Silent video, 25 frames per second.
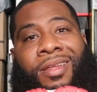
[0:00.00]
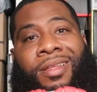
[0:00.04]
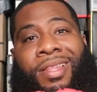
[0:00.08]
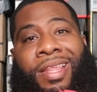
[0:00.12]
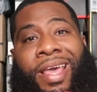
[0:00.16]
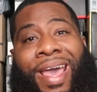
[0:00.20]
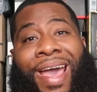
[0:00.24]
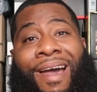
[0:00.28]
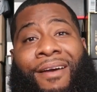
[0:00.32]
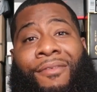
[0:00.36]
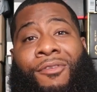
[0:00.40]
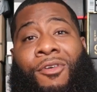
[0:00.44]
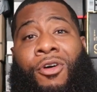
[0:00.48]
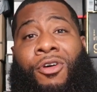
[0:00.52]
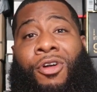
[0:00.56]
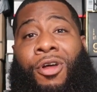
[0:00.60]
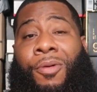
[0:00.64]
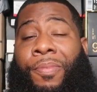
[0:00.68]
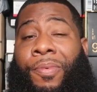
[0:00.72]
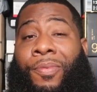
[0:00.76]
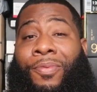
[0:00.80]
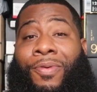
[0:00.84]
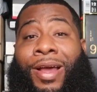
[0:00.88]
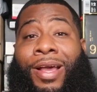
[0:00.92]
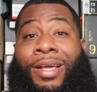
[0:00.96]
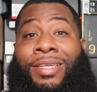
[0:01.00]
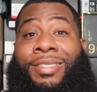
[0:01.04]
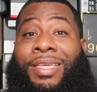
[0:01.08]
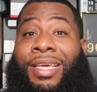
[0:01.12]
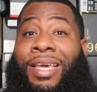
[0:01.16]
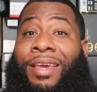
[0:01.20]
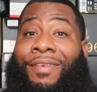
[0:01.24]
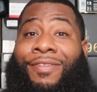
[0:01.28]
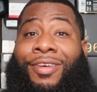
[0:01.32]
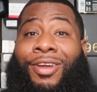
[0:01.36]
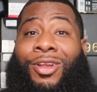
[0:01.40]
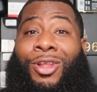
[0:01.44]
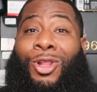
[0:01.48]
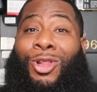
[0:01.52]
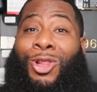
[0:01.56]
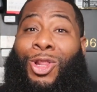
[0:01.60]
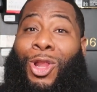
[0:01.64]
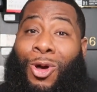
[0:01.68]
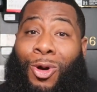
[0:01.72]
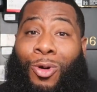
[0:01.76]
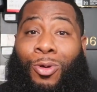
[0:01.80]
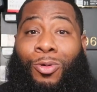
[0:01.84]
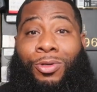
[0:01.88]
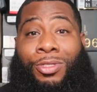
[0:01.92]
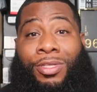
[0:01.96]
they have gone up in price. Even the
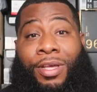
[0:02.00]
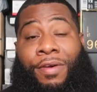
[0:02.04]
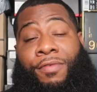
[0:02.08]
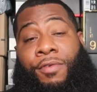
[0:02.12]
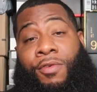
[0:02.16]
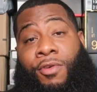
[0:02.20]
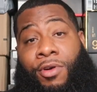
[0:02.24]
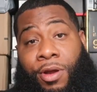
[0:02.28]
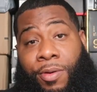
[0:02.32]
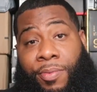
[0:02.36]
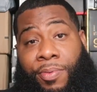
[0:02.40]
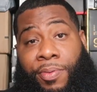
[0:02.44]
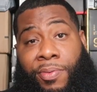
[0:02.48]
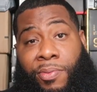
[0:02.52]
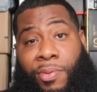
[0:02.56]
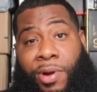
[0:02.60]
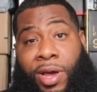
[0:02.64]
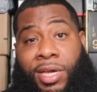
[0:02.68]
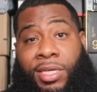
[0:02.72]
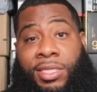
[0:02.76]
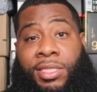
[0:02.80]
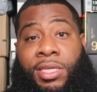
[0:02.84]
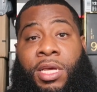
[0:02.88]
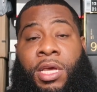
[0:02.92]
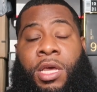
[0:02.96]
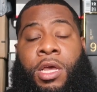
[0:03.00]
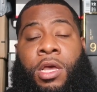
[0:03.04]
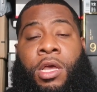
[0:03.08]
lows have gone up in price.